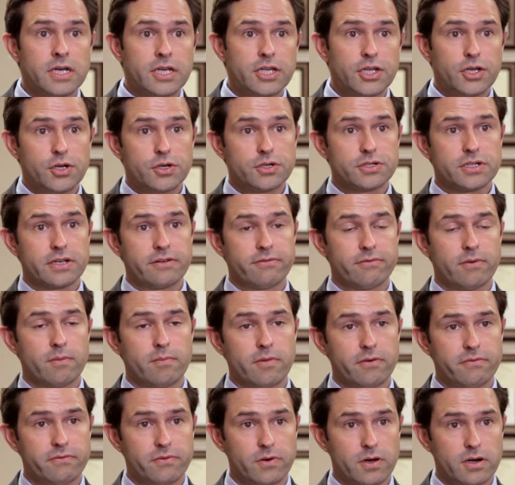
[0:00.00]
usually from
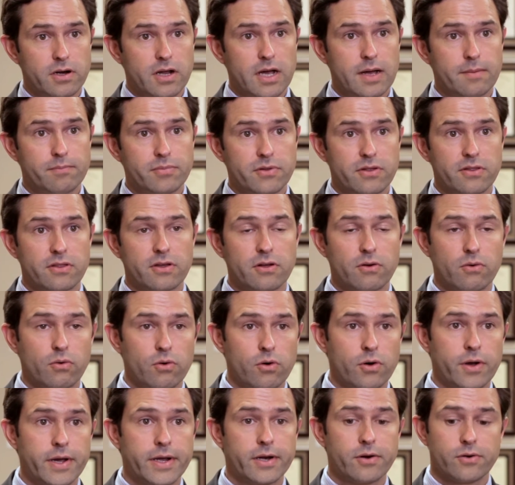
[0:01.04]
the foot up to the
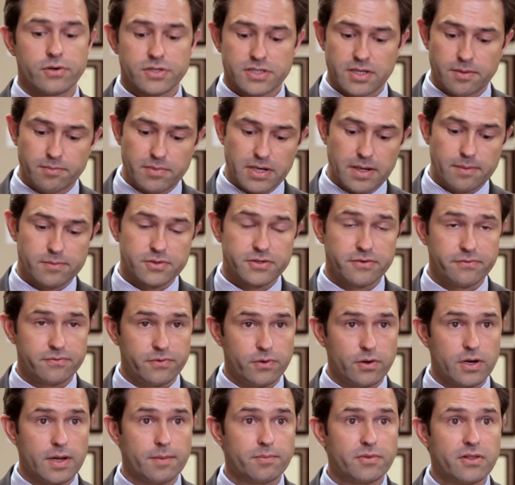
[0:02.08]
groin or sometimes the
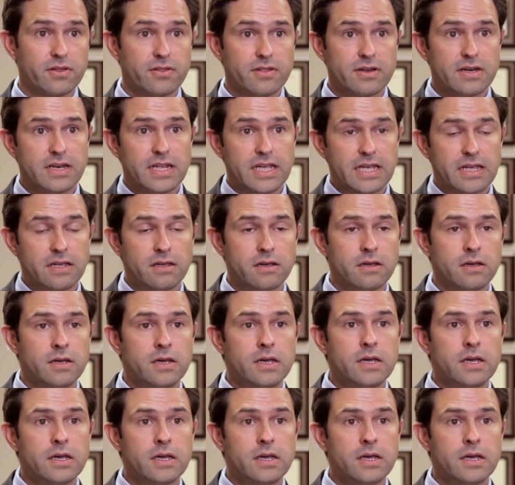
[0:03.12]
foot up to the knee.